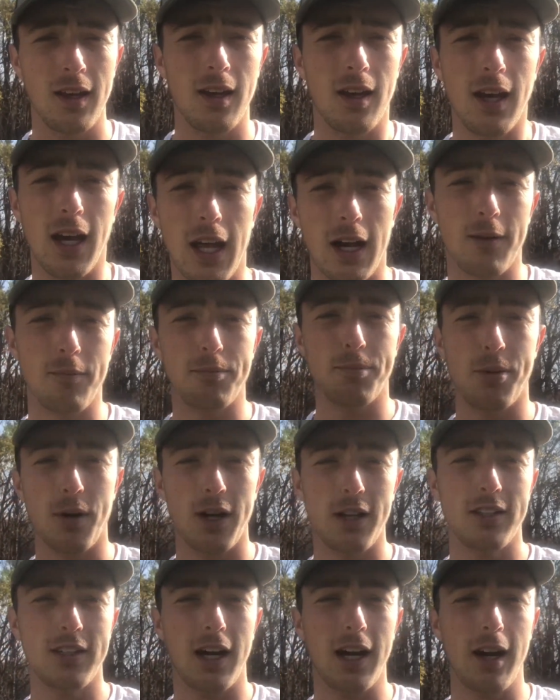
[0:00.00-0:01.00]
and I'm
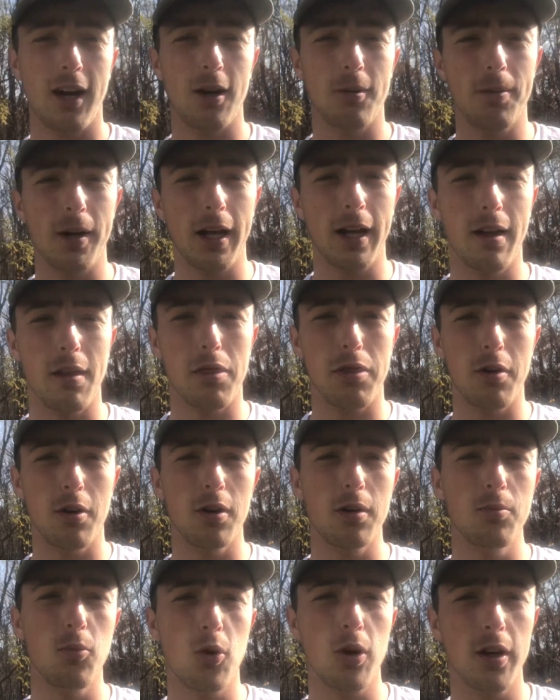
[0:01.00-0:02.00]
pretty tired, but I got
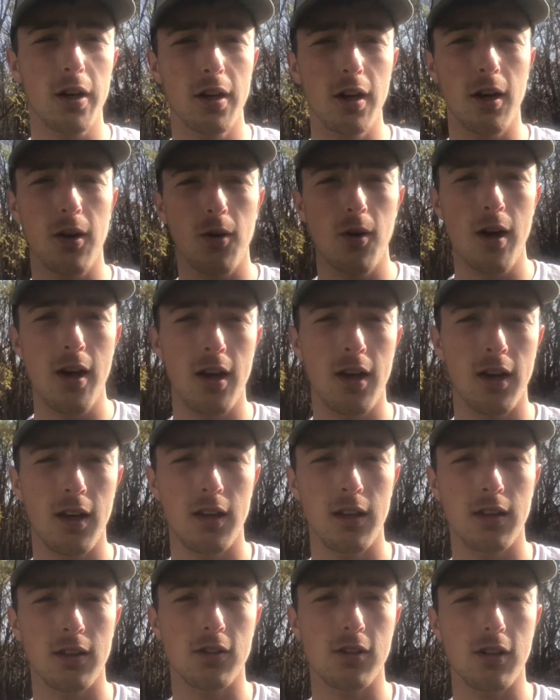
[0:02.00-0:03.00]
30 more to go.
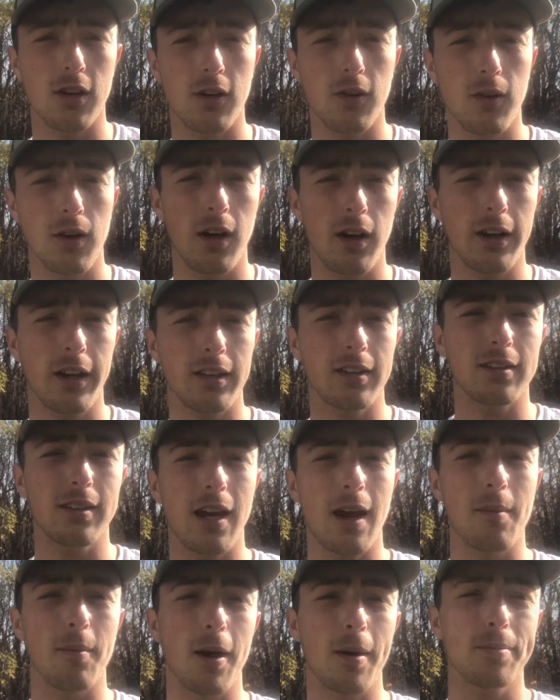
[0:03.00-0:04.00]
So I'll get the
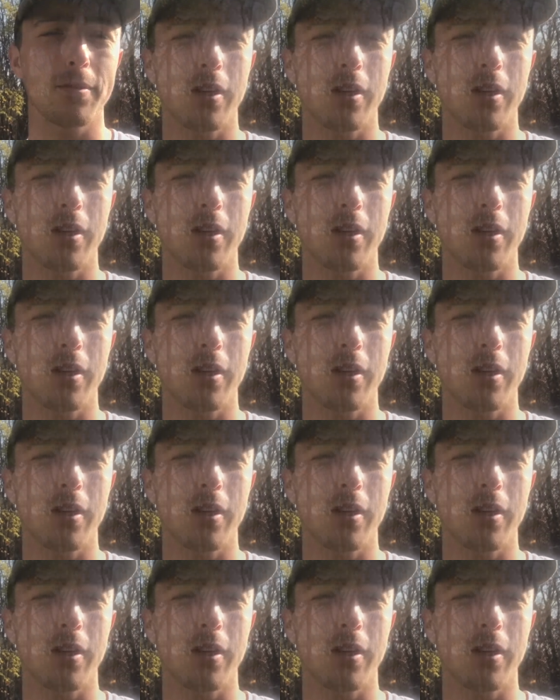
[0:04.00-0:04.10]
time lapse